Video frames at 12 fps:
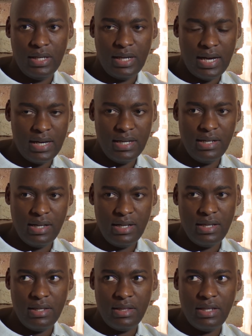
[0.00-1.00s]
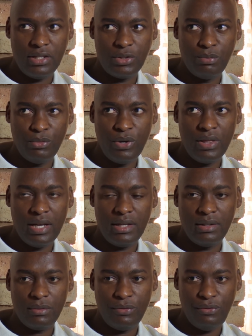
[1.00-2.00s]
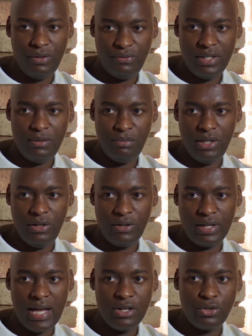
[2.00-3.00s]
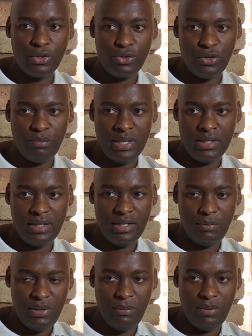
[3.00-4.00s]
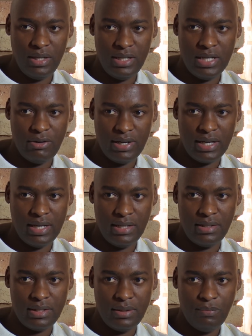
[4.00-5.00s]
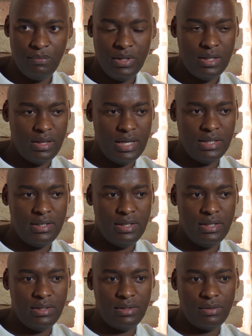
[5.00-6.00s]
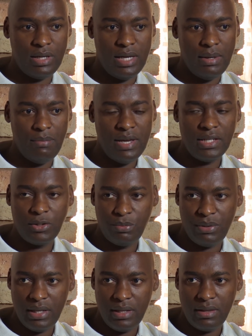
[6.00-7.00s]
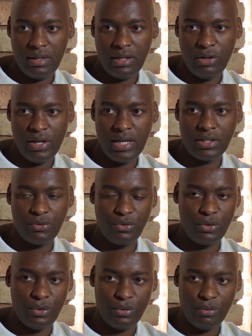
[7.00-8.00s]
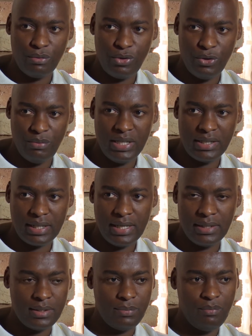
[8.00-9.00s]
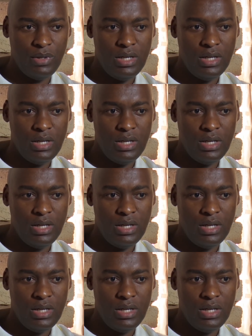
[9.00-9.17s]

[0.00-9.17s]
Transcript: Currently, there's more than 15 million undocumented people in our country. That is as per the Lawyers for Human Rights.